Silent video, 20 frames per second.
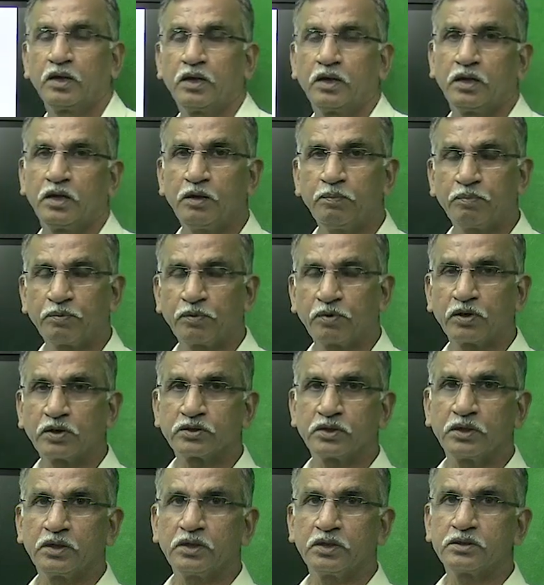If
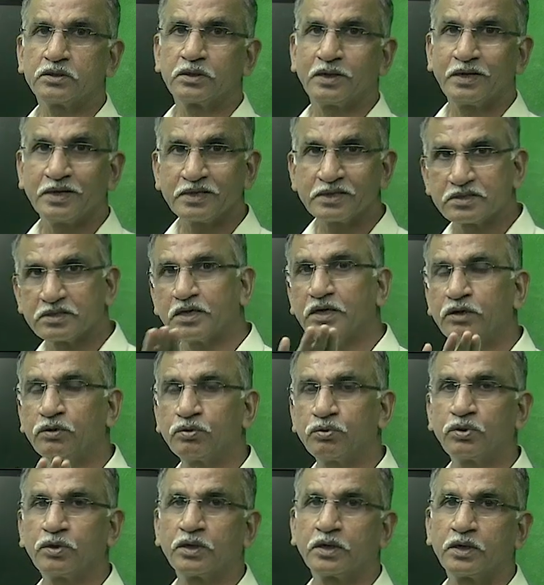production is less than
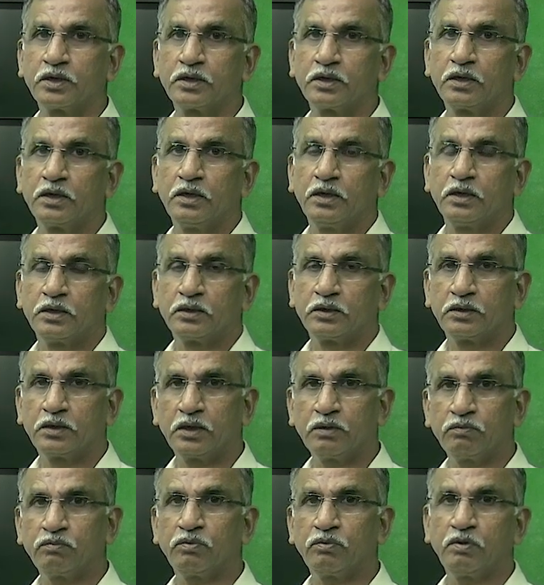200,
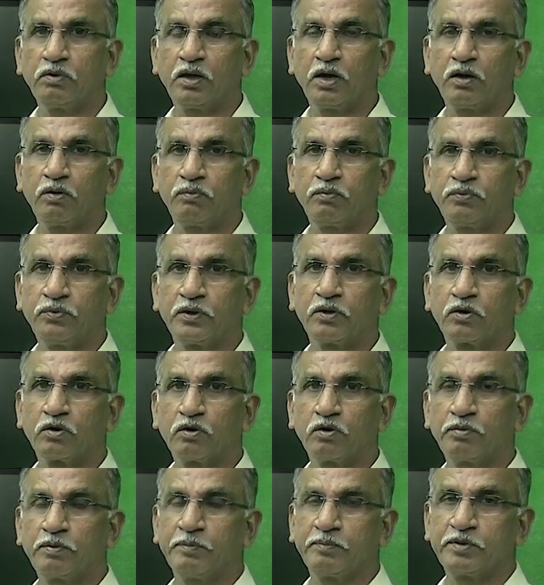then we will have figure
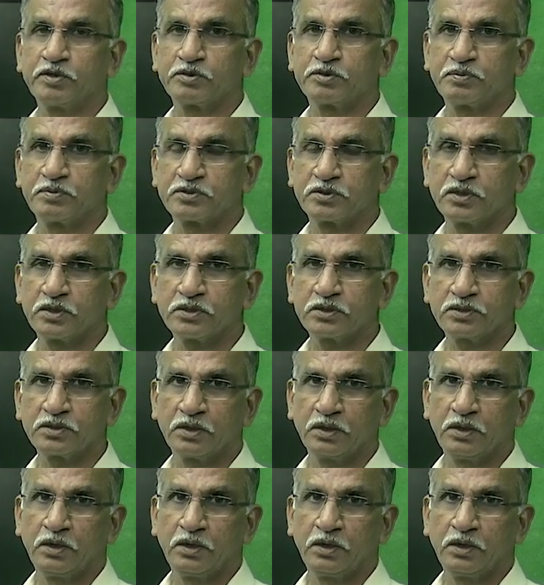of empty spaces.